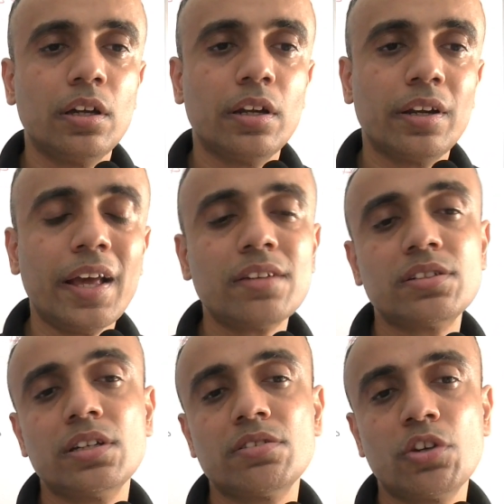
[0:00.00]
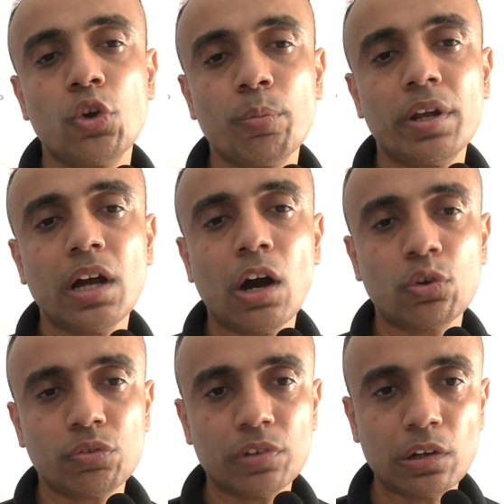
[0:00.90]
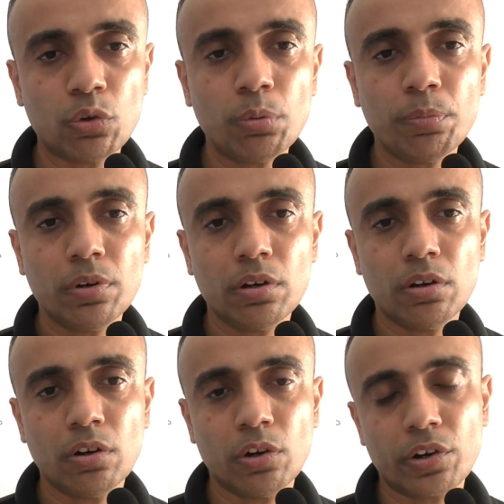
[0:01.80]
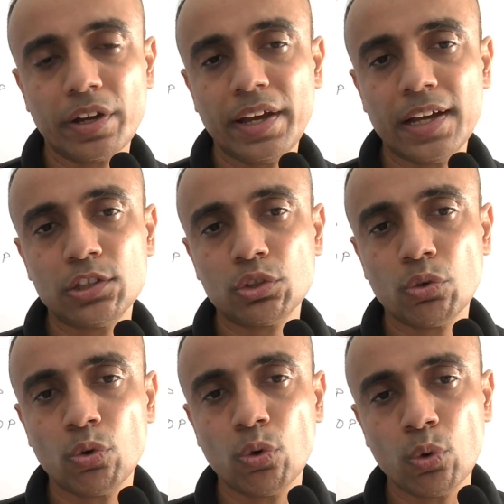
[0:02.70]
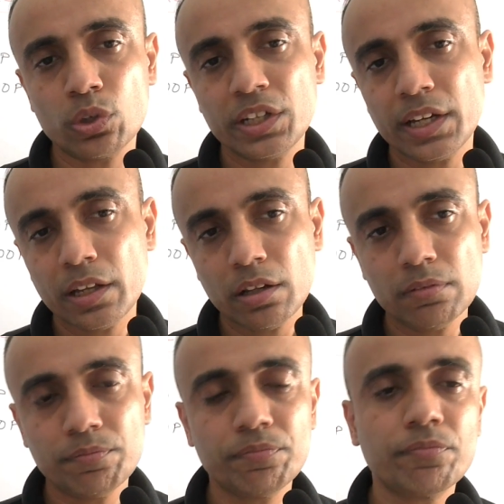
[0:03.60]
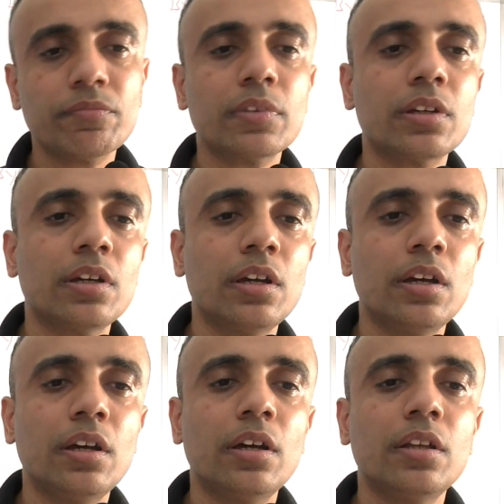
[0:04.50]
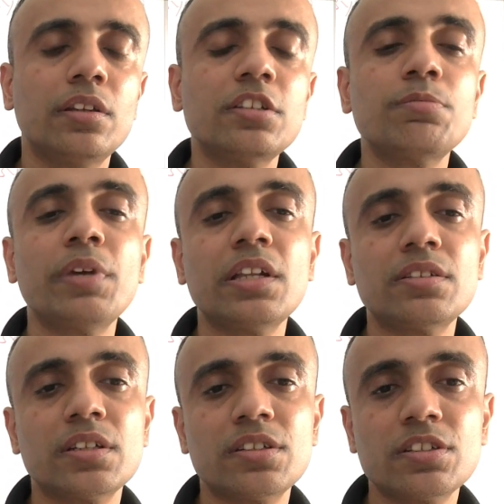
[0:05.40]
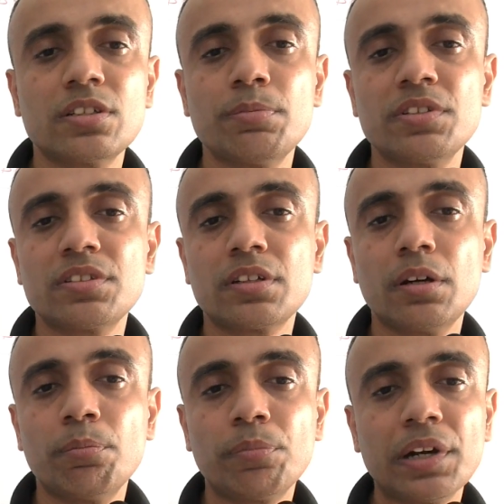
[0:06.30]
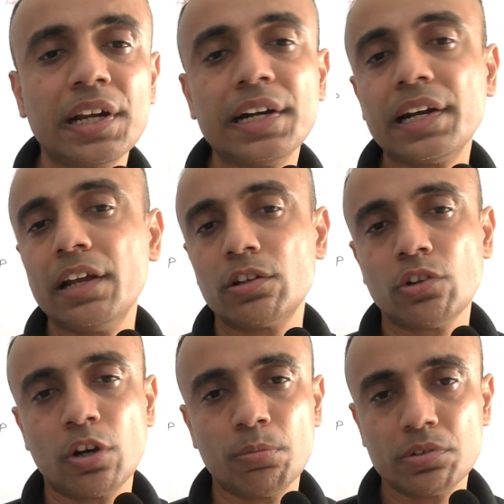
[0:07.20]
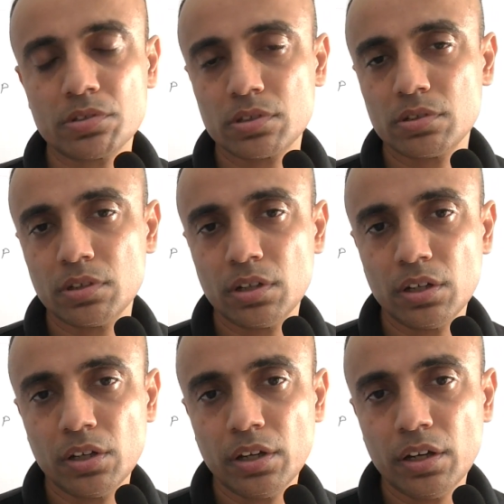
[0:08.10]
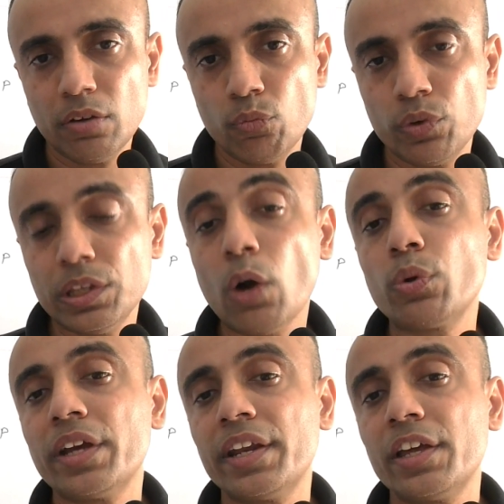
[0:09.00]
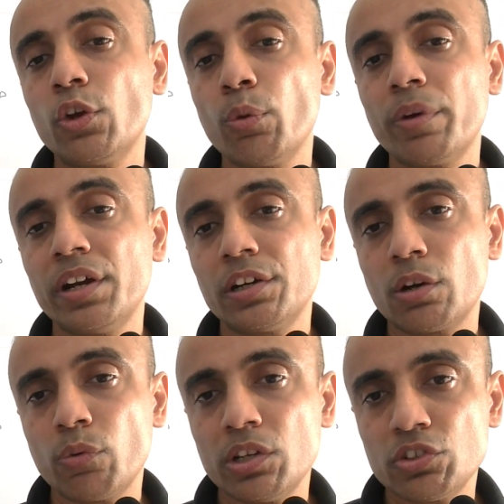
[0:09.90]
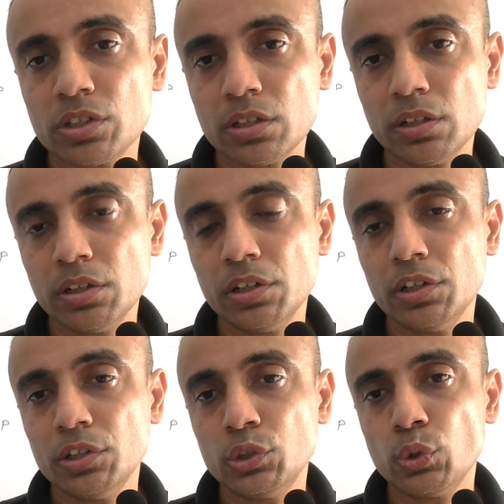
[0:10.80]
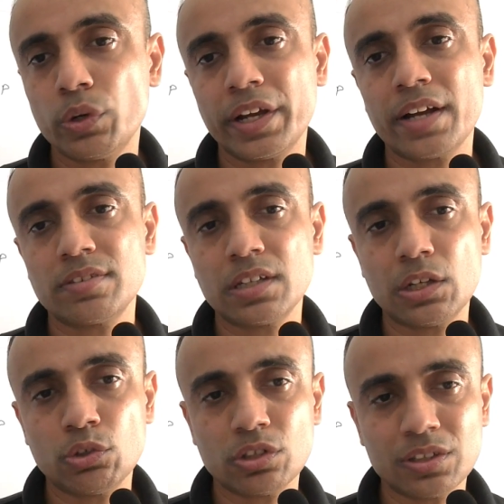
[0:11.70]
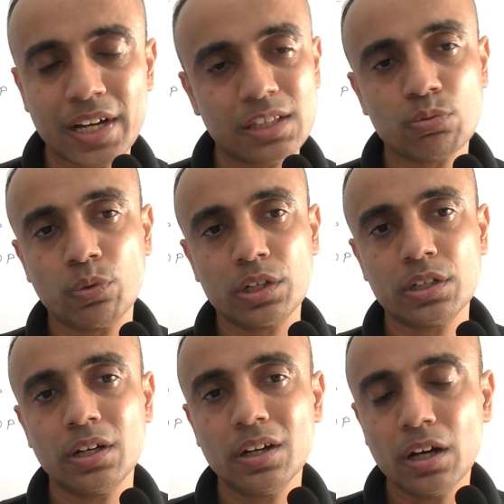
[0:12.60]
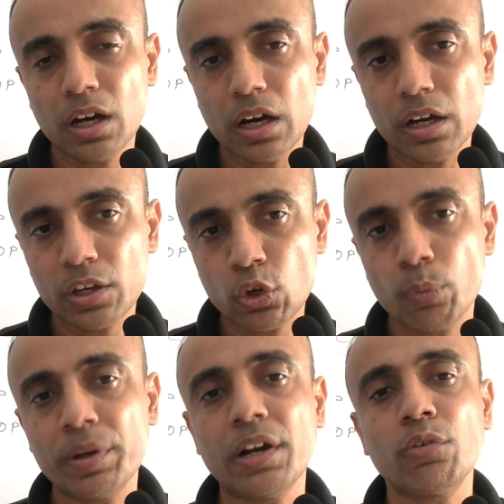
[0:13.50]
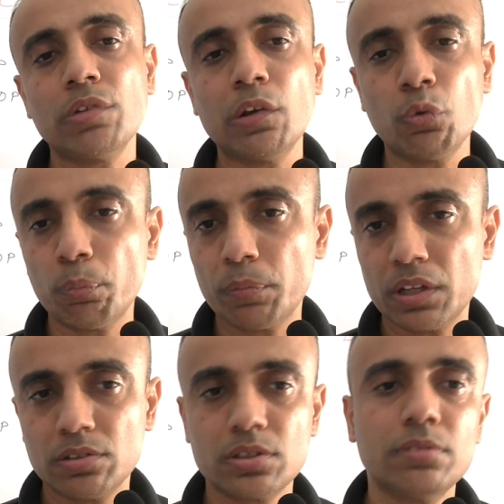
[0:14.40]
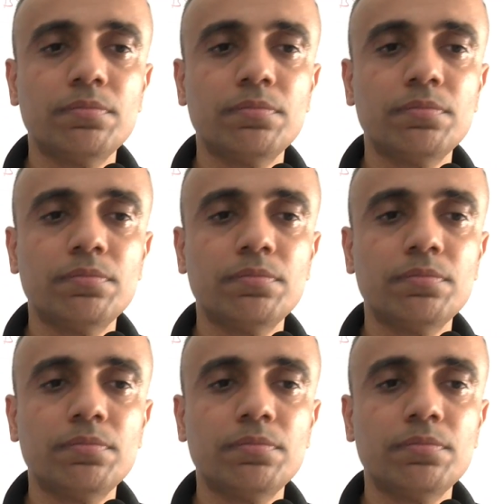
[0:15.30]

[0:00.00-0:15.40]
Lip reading: Next is human out of the loop or HOOTL. This means the system is completely autonomous without any human intervention during execution. That's what human out of the loop means.